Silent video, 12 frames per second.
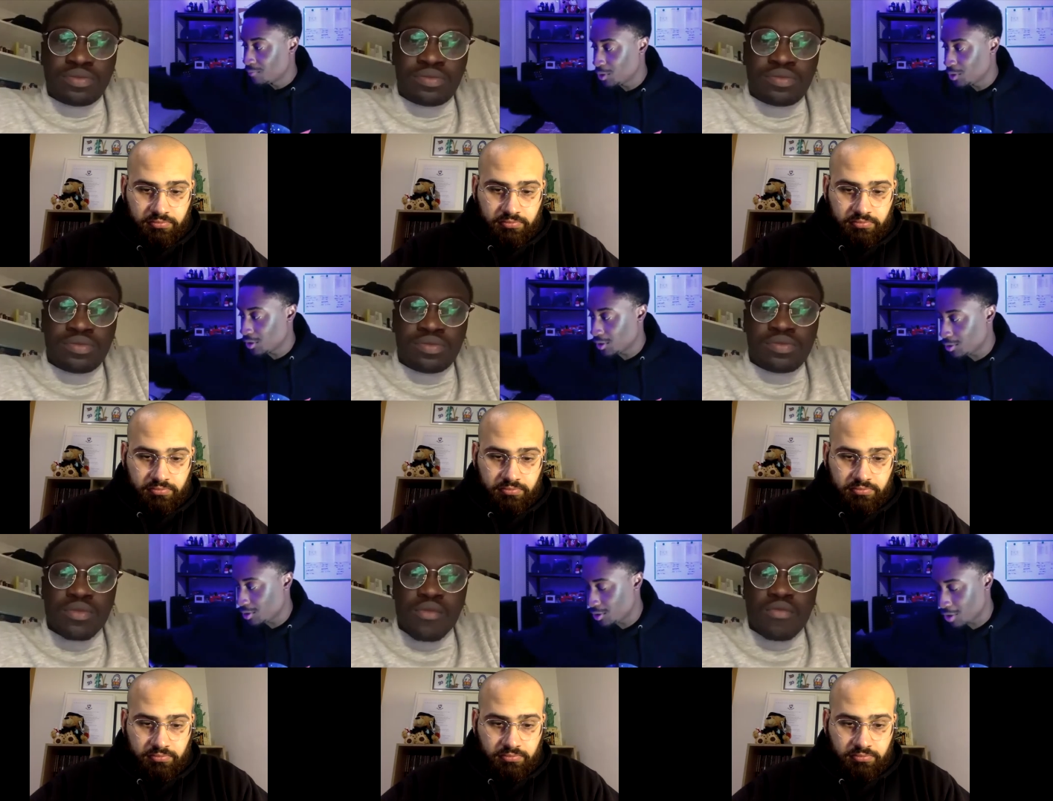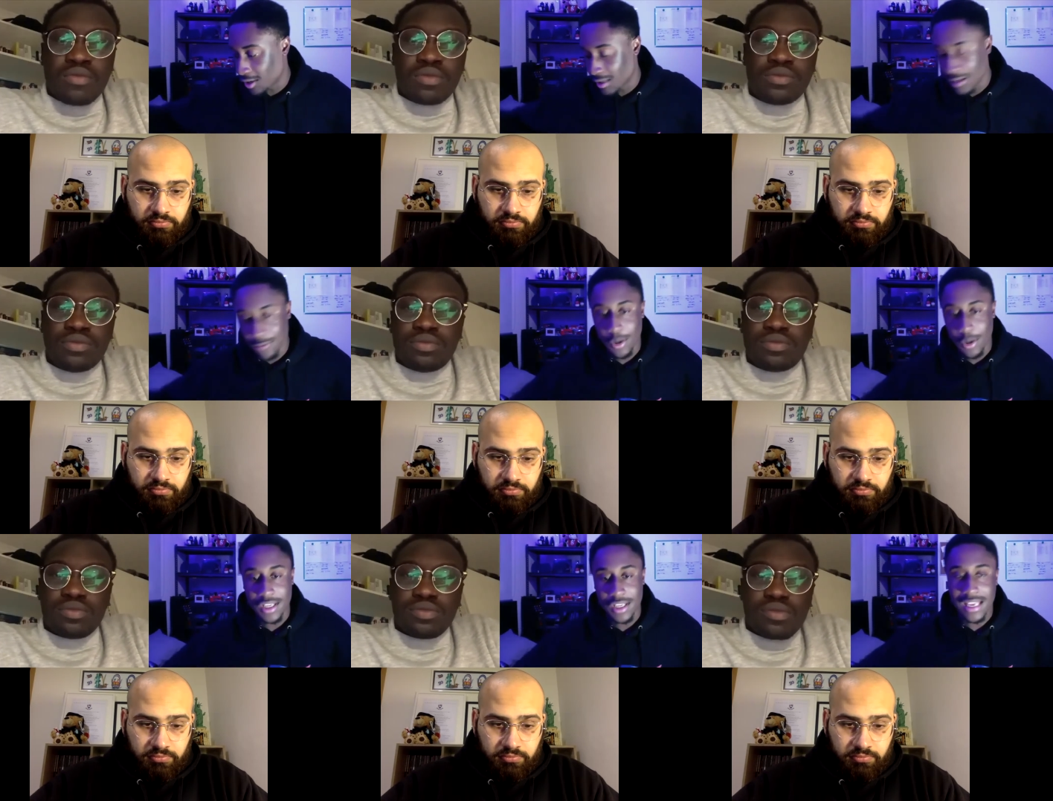Speaker 1: you you know live
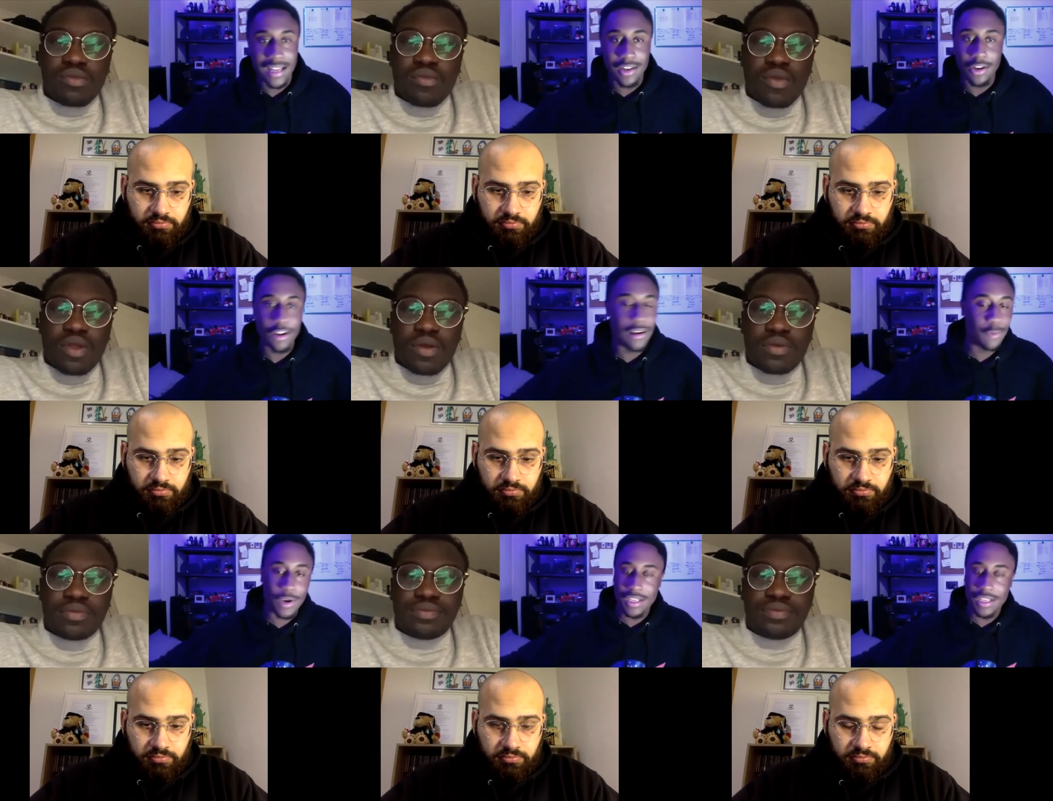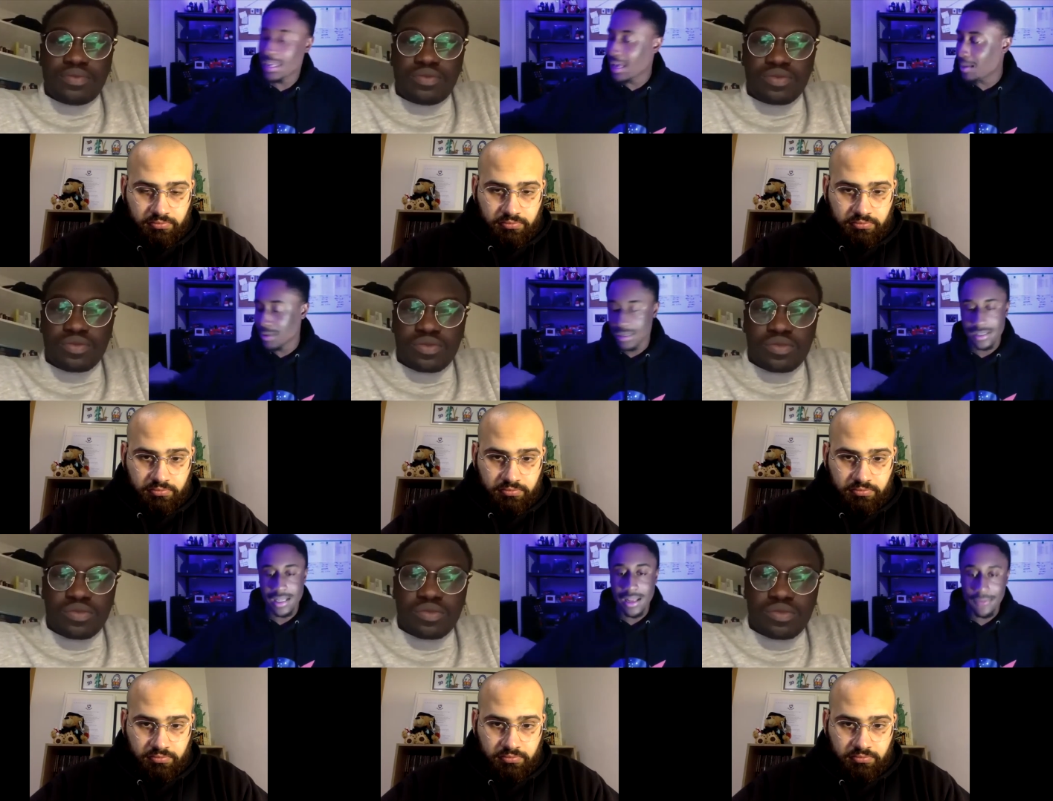while you can, love while you can,
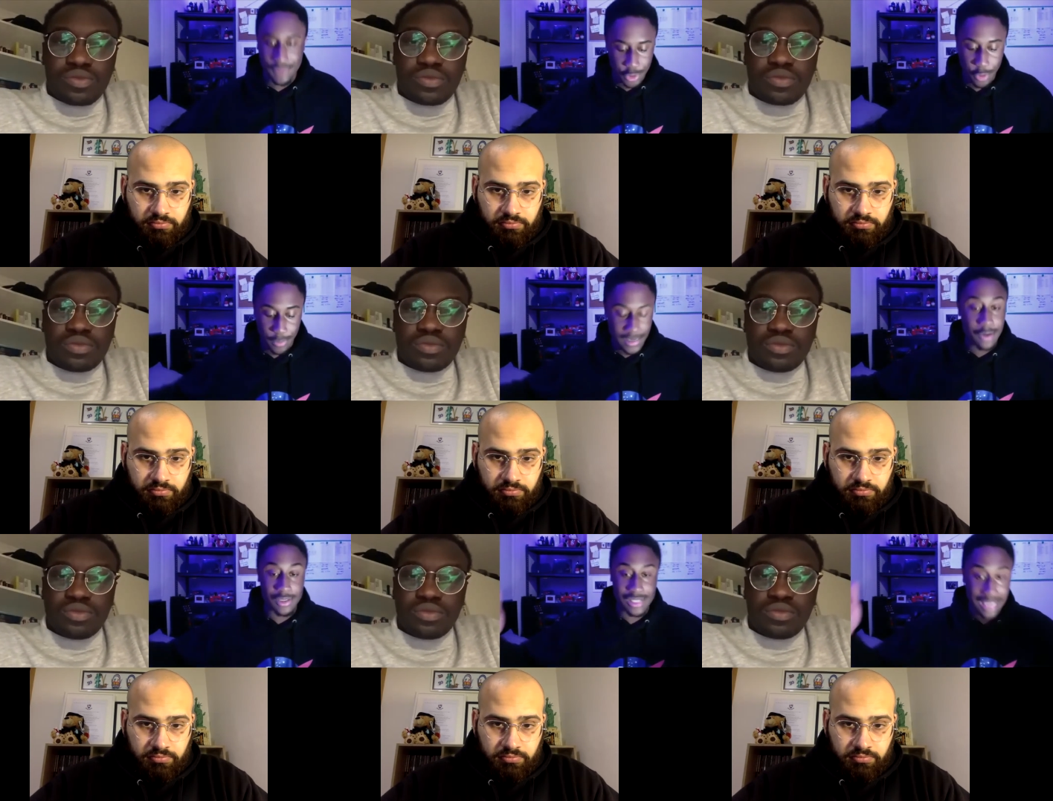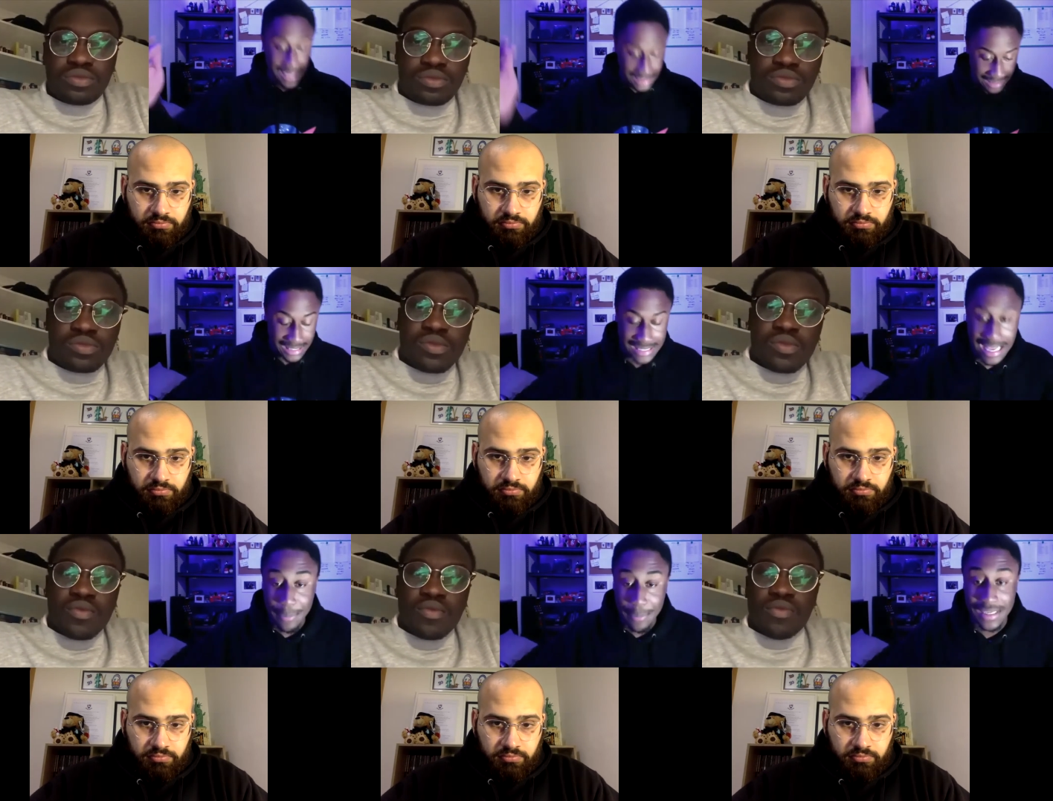because life is short. But now it's like things
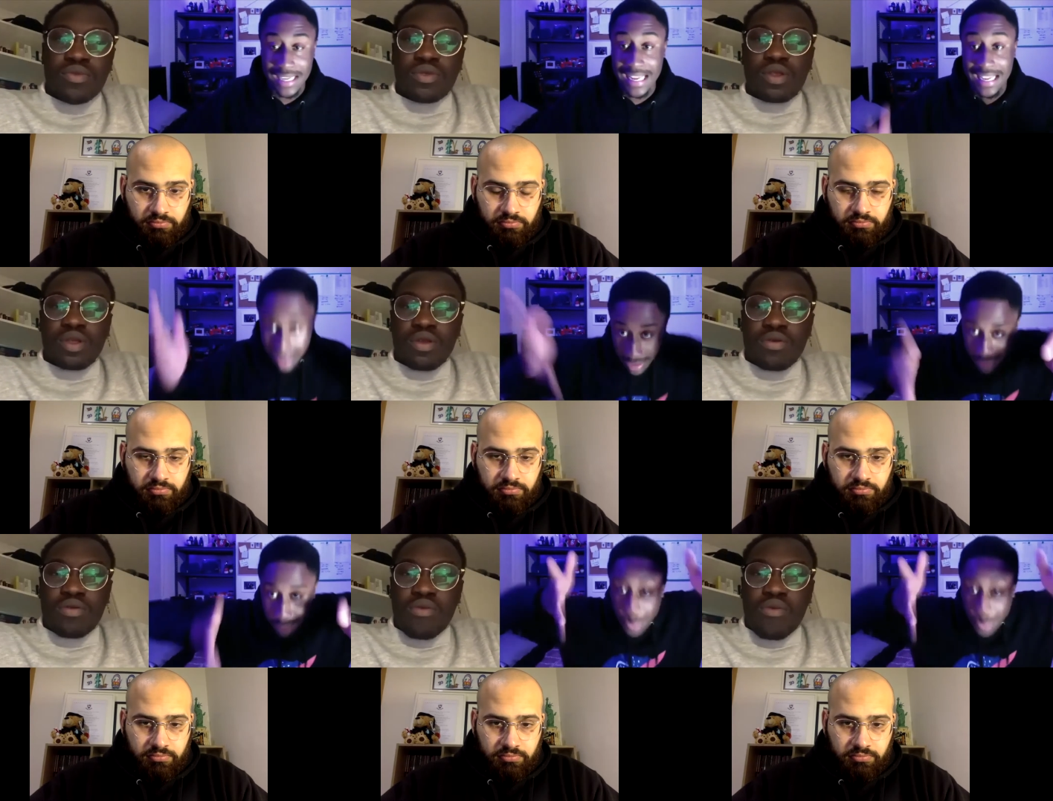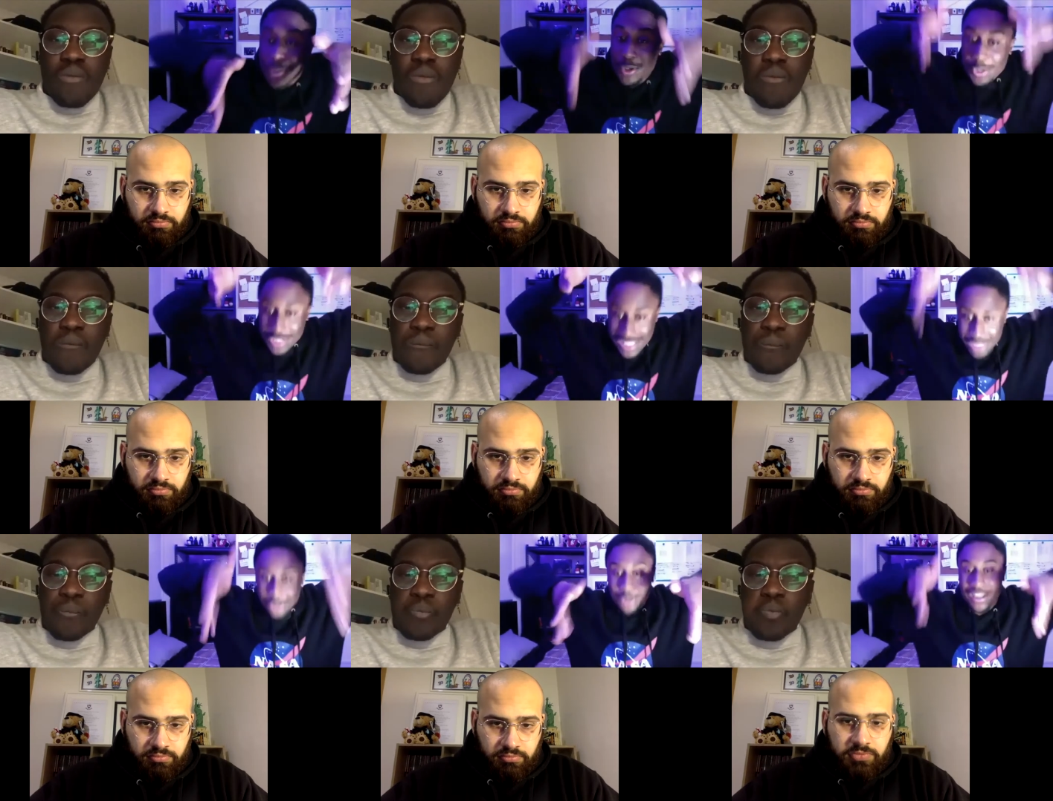happen in life while you're
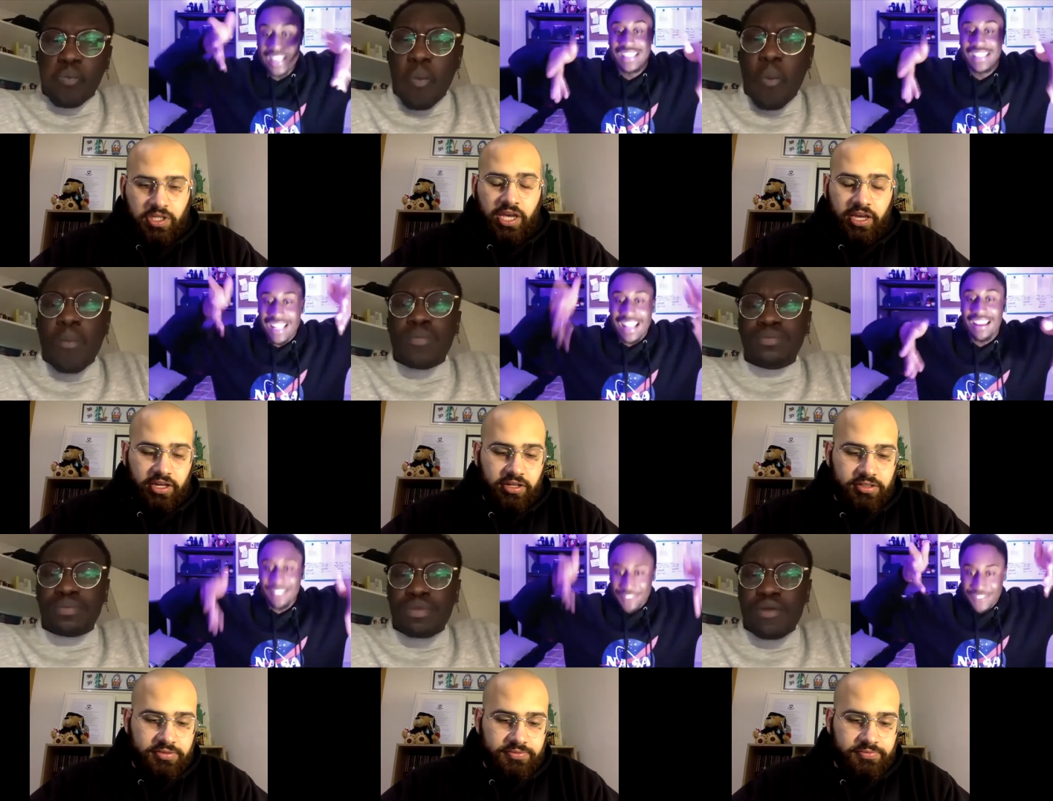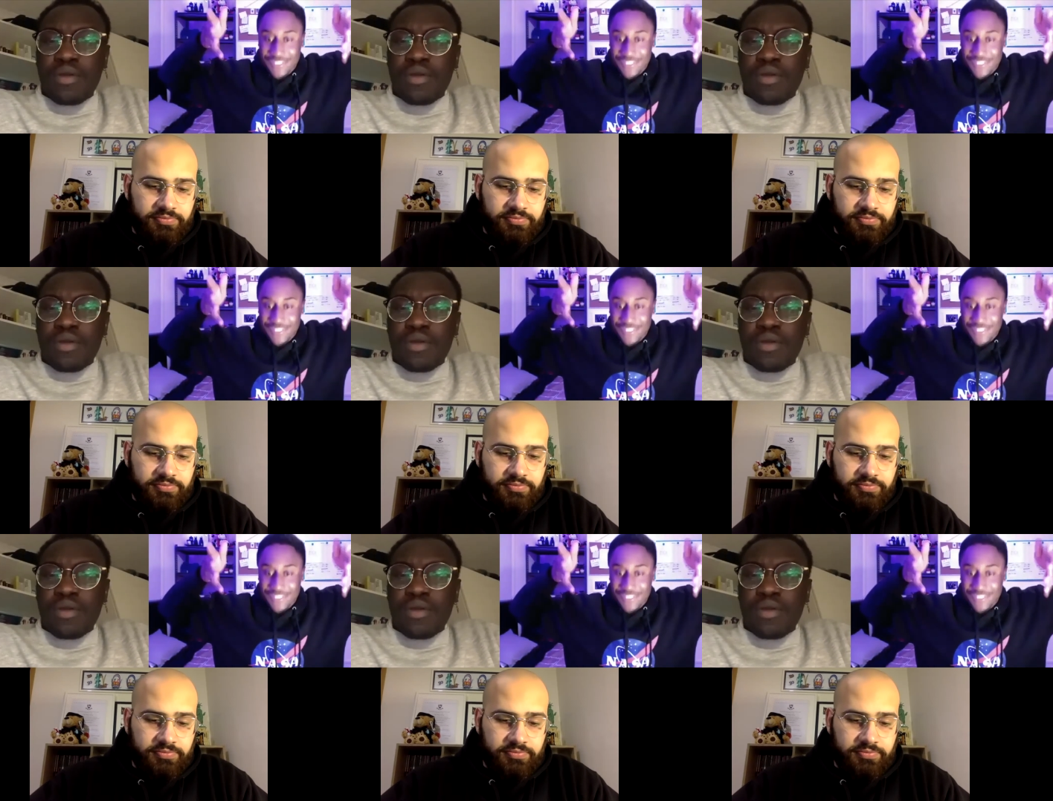still in the life